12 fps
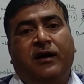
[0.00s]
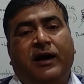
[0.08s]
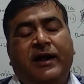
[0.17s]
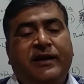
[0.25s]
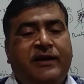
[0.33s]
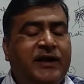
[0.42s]

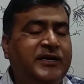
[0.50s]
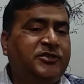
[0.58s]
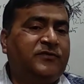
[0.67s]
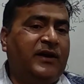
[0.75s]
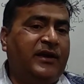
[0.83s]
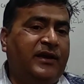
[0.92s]
and
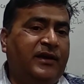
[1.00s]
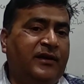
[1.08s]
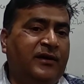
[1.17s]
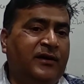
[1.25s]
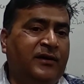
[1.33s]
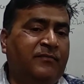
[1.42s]
that's why,
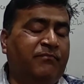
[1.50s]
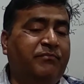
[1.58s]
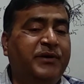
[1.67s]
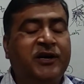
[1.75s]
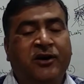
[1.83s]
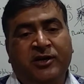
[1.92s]

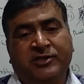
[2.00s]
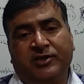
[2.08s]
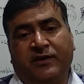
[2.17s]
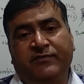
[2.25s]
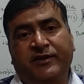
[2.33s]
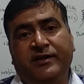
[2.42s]
because
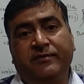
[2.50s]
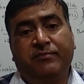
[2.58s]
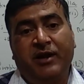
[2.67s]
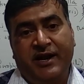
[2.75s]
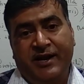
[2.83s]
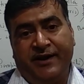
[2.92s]
of the
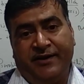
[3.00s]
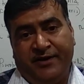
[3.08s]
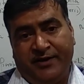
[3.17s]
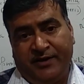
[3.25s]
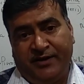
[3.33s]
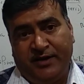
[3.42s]

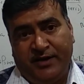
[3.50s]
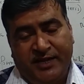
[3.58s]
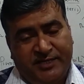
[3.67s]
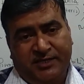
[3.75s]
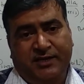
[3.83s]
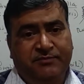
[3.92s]
diploid
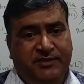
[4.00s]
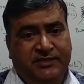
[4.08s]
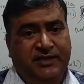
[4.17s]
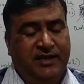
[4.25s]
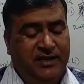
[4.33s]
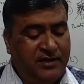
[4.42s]
nature of the
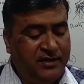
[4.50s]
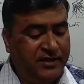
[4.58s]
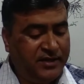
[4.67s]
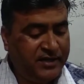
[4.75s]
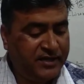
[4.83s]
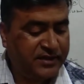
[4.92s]
cell,
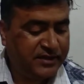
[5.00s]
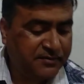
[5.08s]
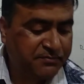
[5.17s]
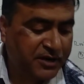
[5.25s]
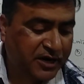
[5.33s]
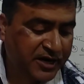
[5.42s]
the
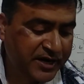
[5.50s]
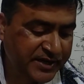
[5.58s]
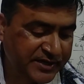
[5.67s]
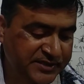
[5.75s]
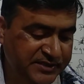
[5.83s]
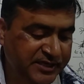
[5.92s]

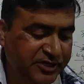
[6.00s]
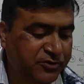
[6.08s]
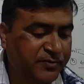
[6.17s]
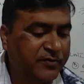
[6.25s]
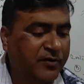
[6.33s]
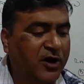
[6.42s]
plant is said
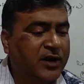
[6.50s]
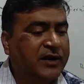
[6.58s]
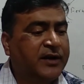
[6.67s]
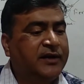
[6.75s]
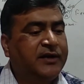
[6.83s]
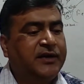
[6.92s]
to be what?